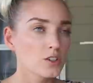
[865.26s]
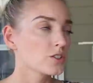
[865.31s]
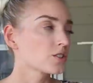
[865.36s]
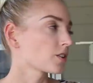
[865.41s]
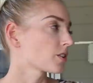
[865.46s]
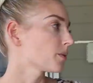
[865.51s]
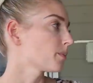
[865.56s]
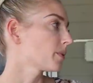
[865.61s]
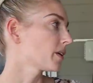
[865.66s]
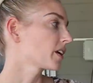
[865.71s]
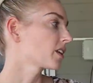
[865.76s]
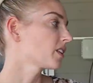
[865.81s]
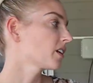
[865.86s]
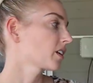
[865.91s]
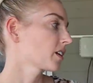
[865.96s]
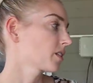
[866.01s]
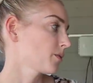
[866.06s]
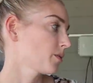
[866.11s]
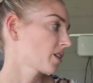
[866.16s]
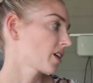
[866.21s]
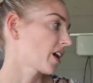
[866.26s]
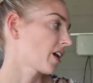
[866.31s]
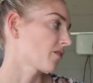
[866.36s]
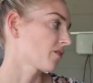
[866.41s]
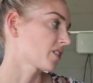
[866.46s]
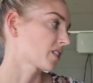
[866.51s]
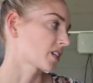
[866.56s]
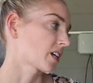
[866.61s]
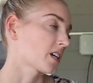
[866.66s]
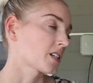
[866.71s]
So the big thing I want to
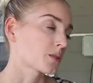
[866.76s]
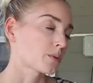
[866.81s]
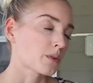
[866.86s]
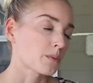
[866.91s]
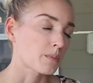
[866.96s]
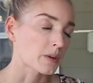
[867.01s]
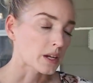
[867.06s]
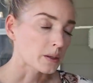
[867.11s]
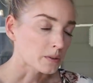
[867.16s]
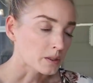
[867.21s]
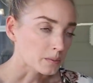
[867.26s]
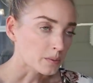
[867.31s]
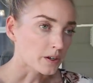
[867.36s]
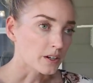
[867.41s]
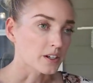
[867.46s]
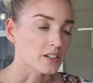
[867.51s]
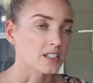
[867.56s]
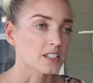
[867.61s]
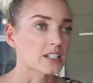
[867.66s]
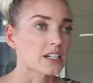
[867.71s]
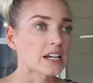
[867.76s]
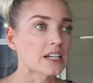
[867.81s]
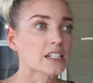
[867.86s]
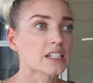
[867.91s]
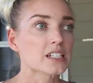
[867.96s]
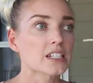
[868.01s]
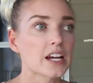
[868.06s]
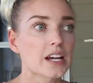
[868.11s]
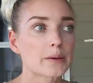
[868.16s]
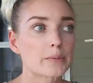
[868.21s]
emphasize with baby birds and
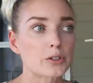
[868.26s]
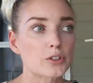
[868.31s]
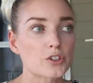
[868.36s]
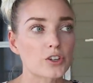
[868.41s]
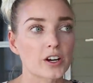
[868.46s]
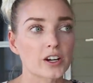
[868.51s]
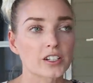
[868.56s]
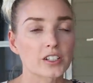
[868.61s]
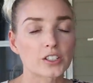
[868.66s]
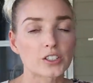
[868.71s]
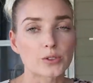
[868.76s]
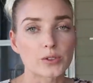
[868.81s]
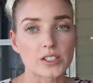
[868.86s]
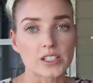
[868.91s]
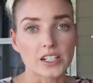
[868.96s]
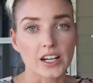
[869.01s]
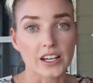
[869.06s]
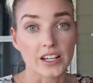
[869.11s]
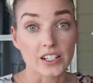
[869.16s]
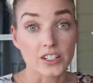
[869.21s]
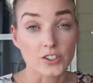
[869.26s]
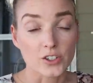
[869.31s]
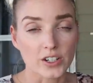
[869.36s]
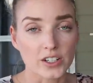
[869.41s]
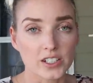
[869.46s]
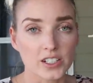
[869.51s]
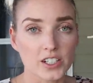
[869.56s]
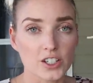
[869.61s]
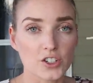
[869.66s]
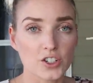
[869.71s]
anytime you're trying to do a diet
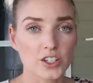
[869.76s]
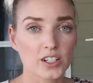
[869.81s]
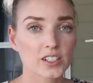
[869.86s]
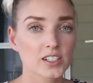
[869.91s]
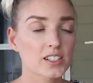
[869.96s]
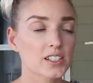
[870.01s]
transition,